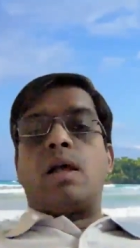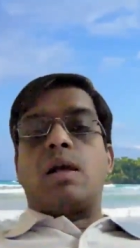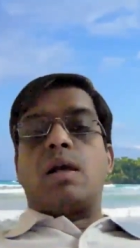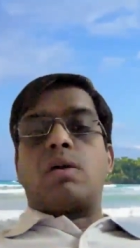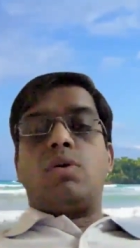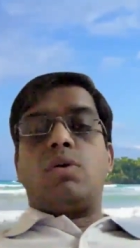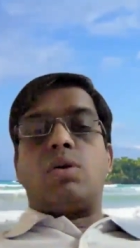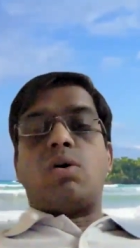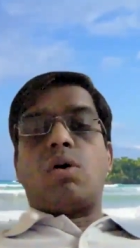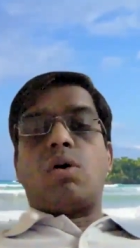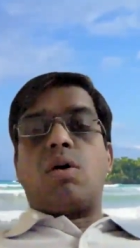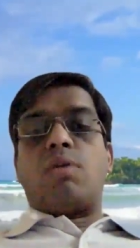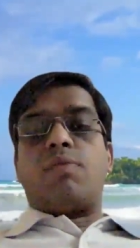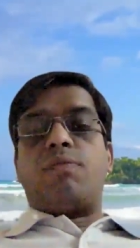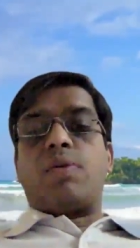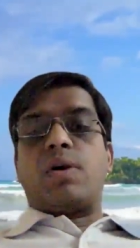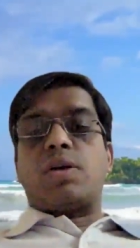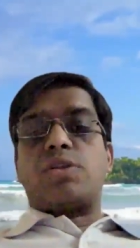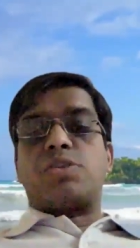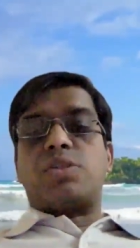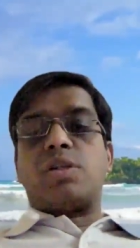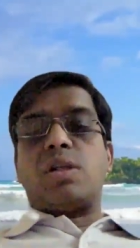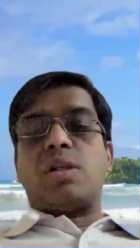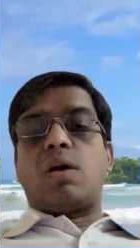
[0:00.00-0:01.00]
good or
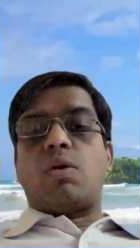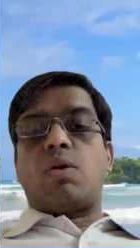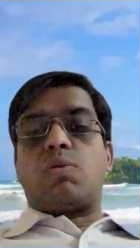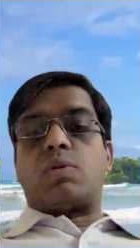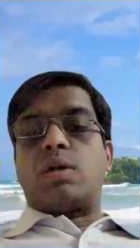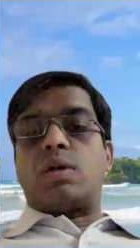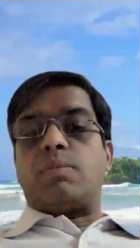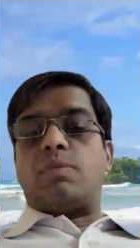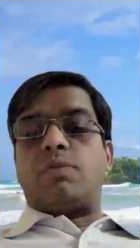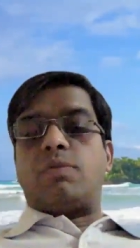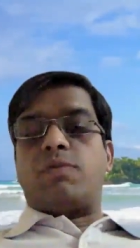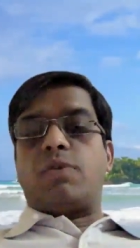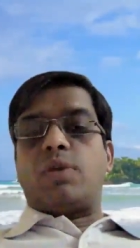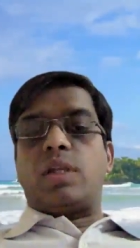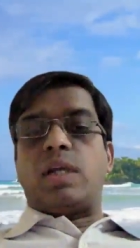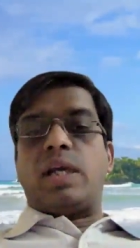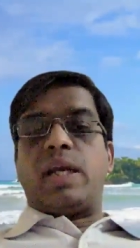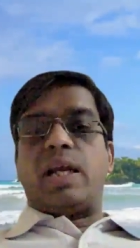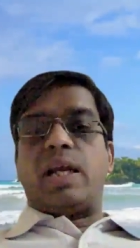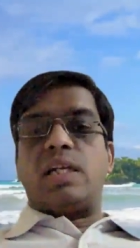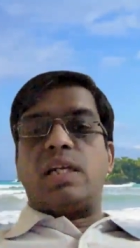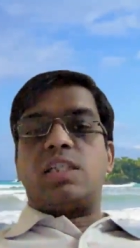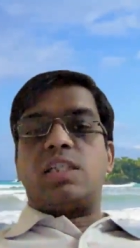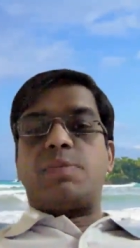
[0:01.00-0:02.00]
functional outcome for the
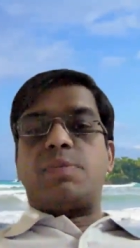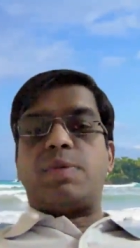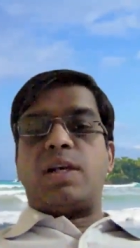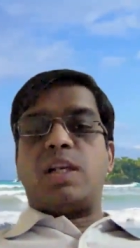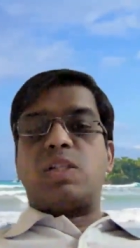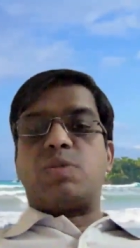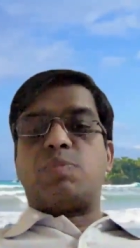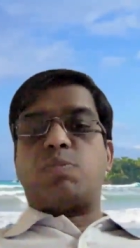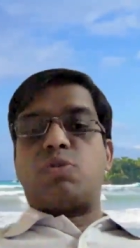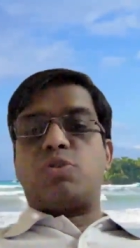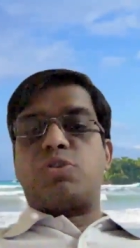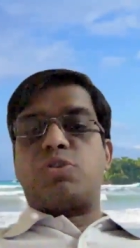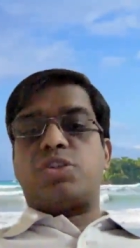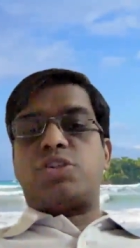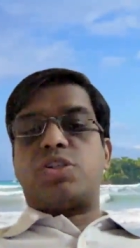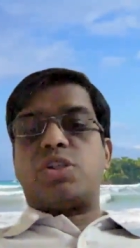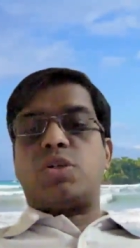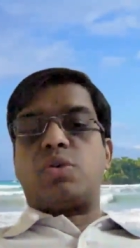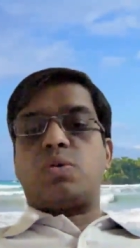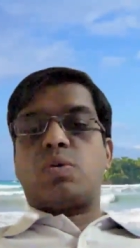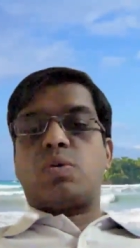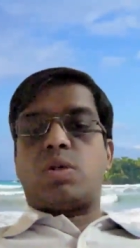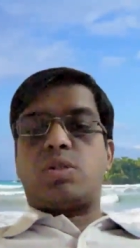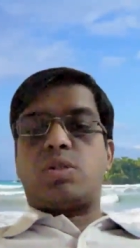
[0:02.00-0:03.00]
hands, predisposition
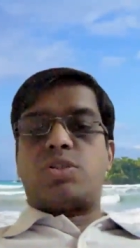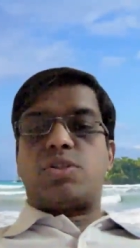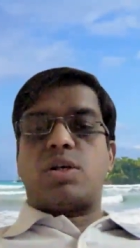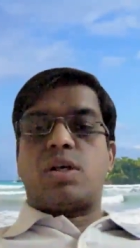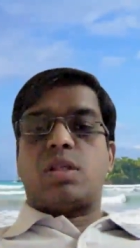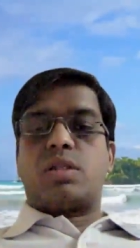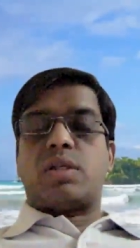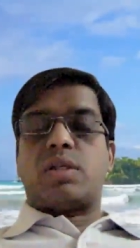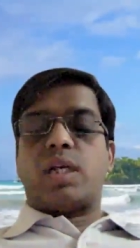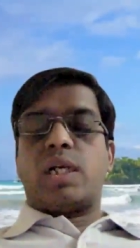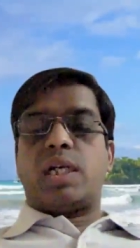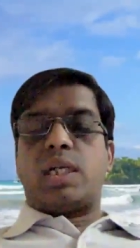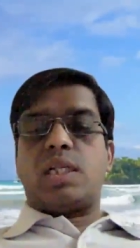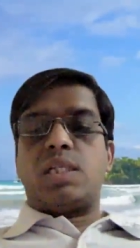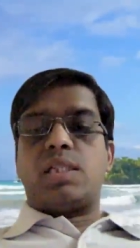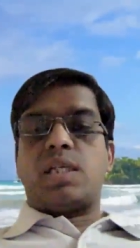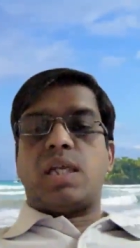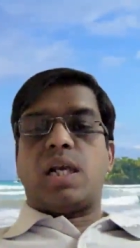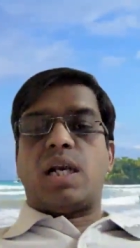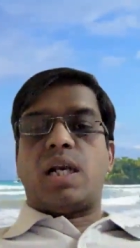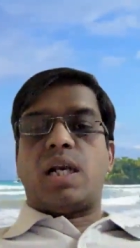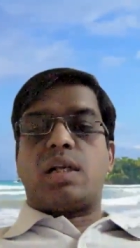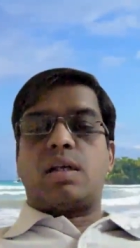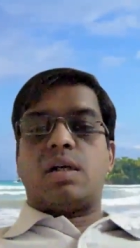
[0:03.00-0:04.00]
to osteoarthritis
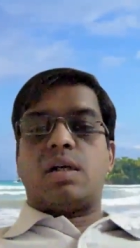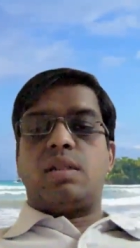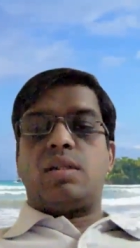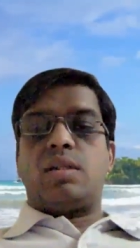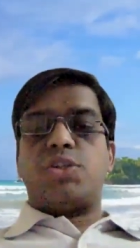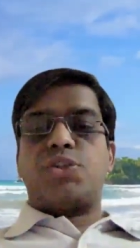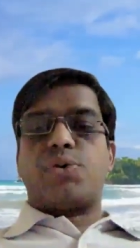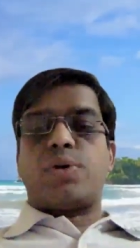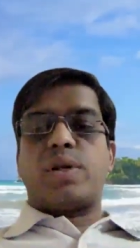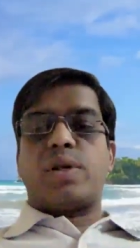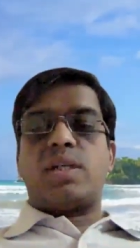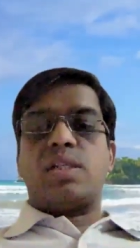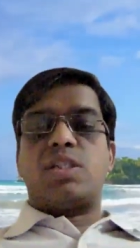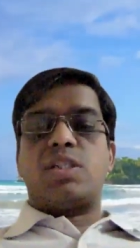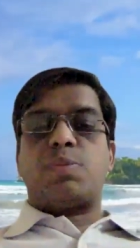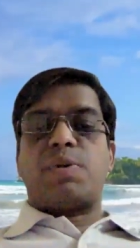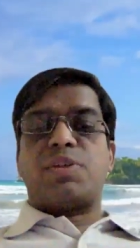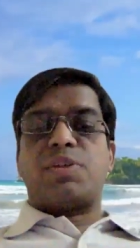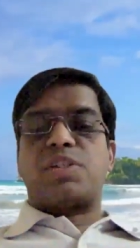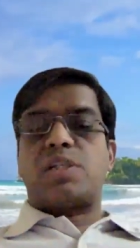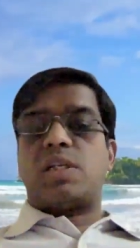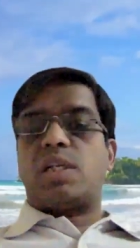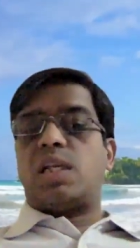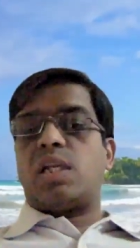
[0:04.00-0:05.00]
at other joints,
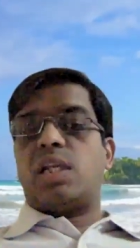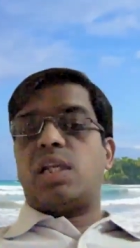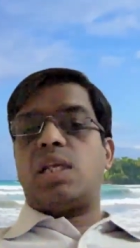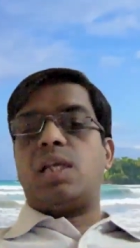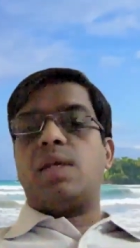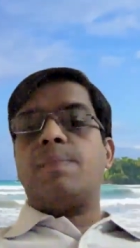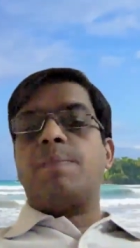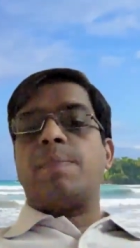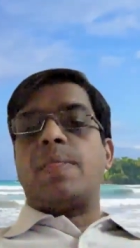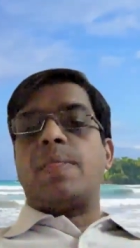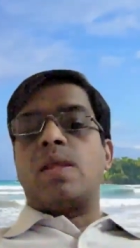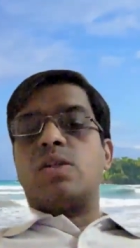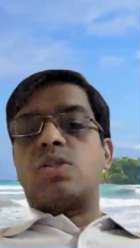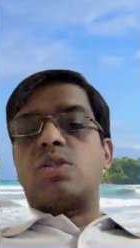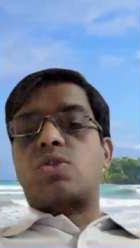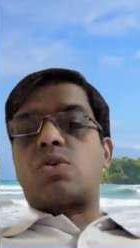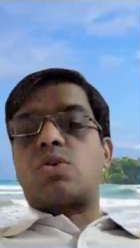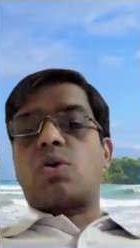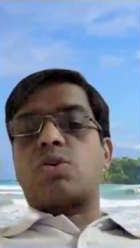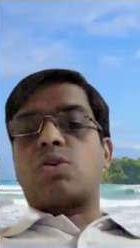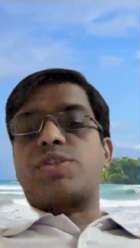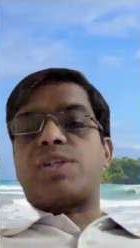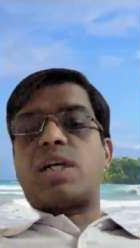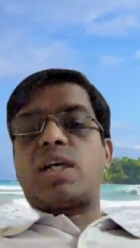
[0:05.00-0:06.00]
especially knee,
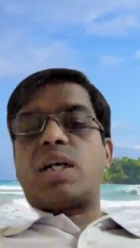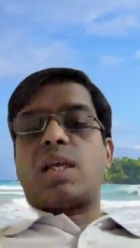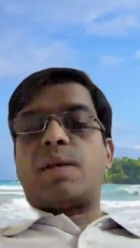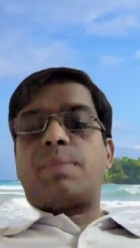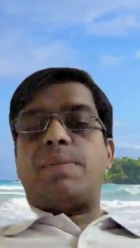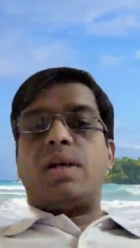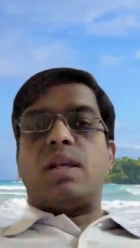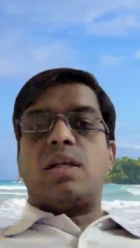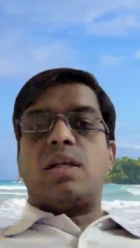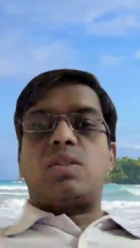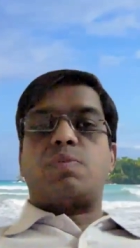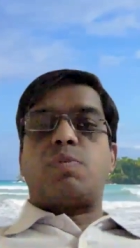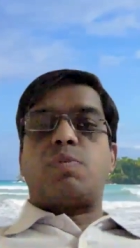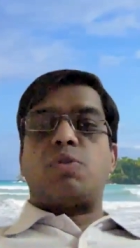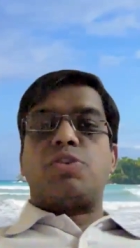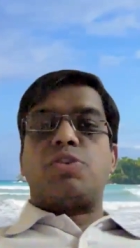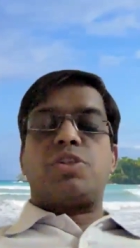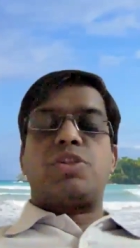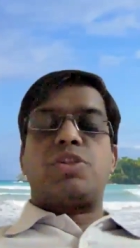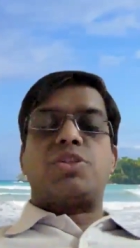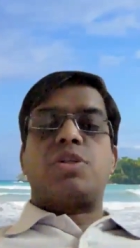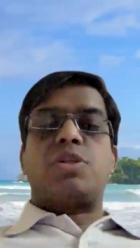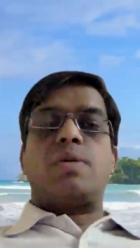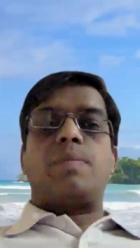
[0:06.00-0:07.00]
strong genetic
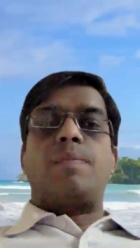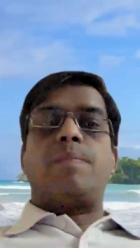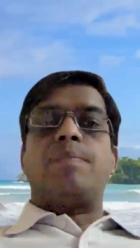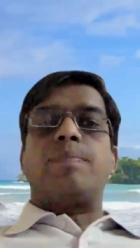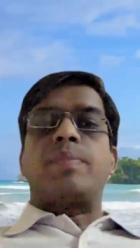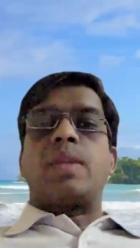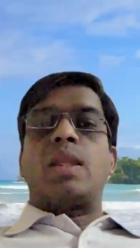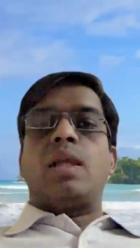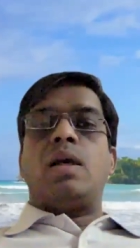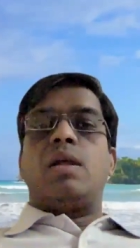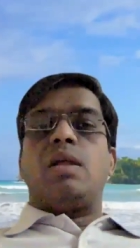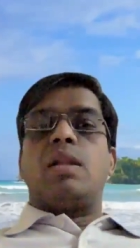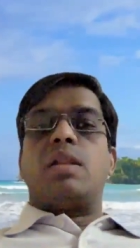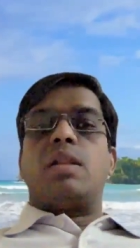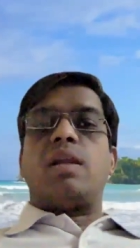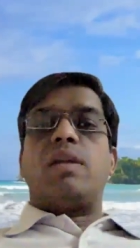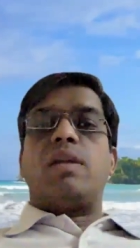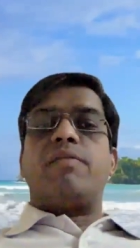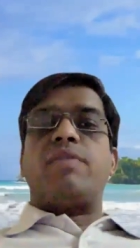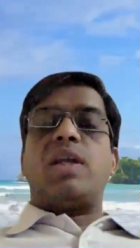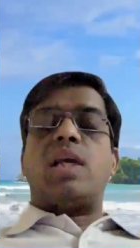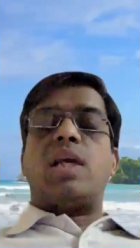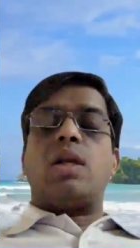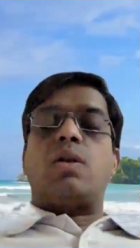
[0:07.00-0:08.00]
predisposition.
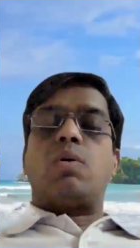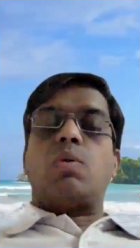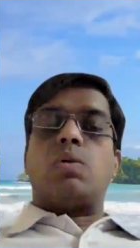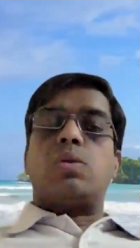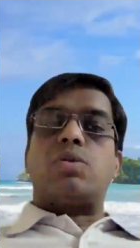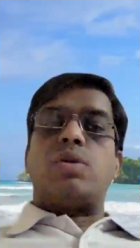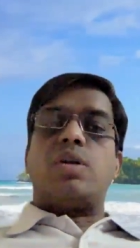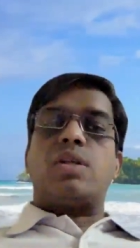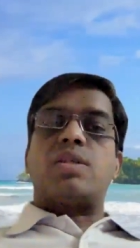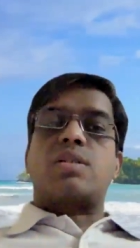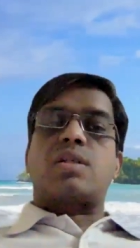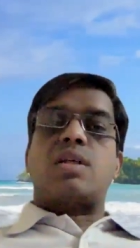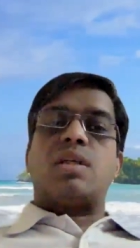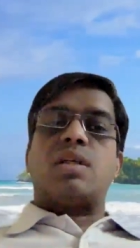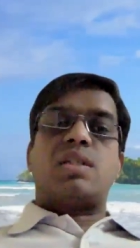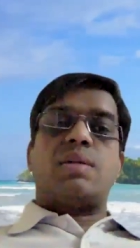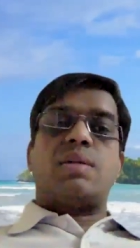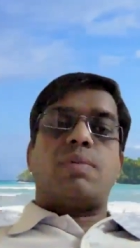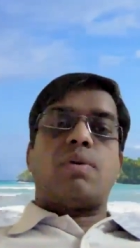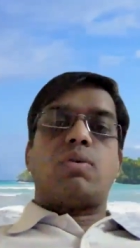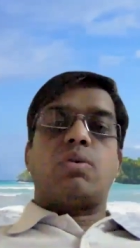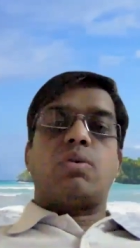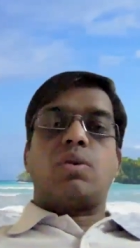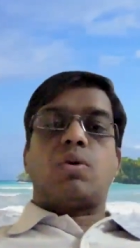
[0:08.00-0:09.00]
Then we had also discussed
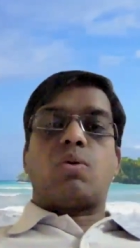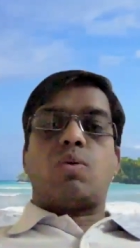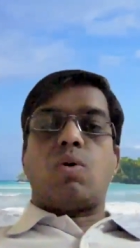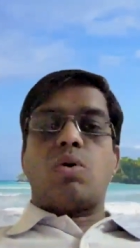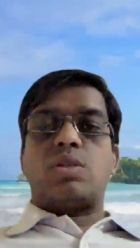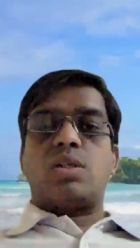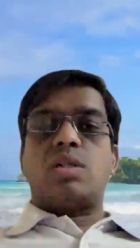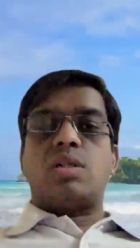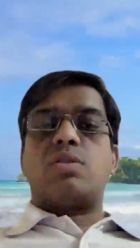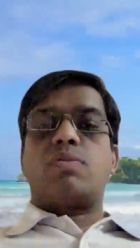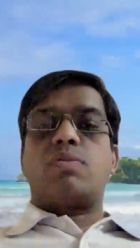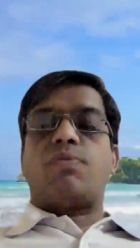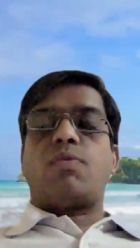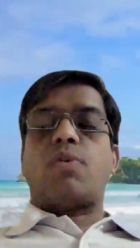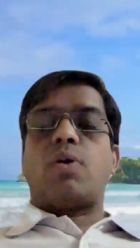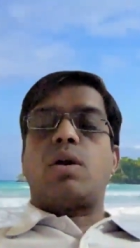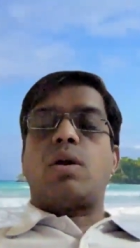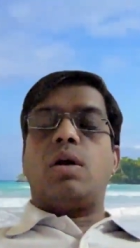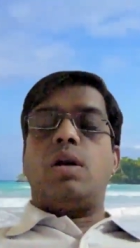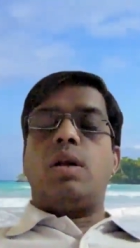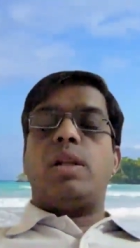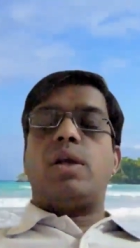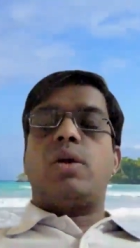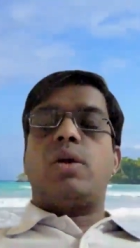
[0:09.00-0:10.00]
about the causes for
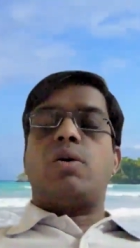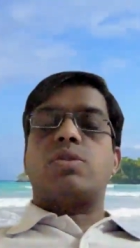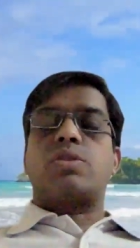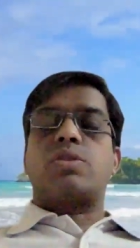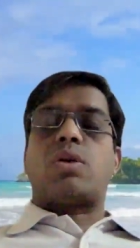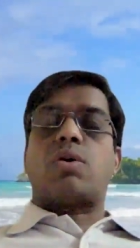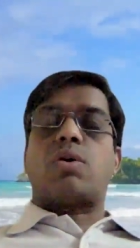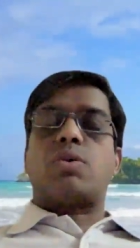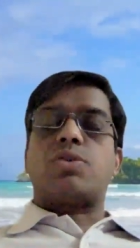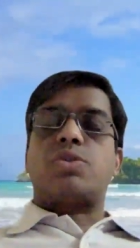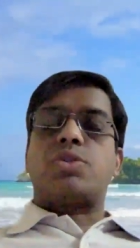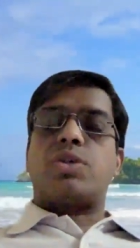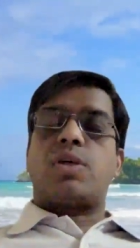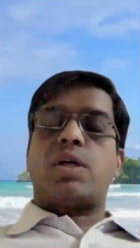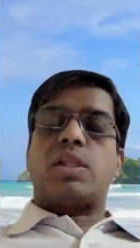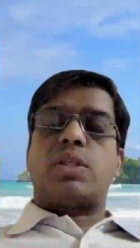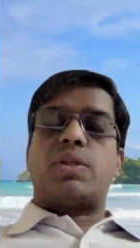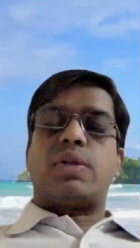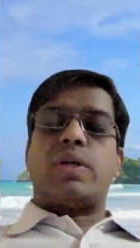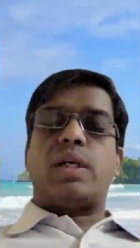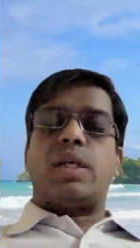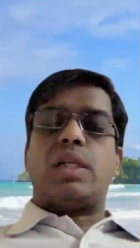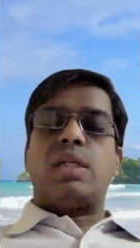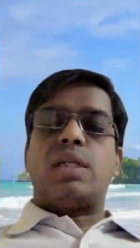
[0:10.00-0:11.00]
early onset
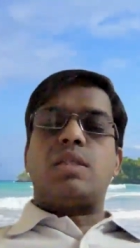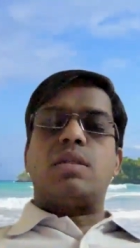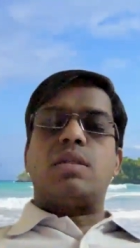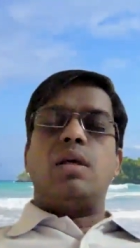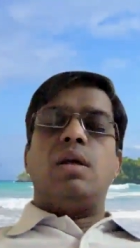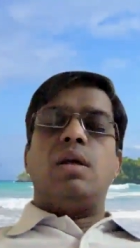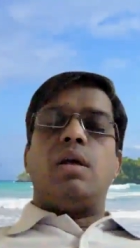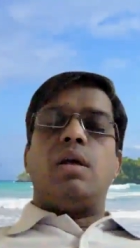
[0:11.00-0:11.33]
osteoarthritis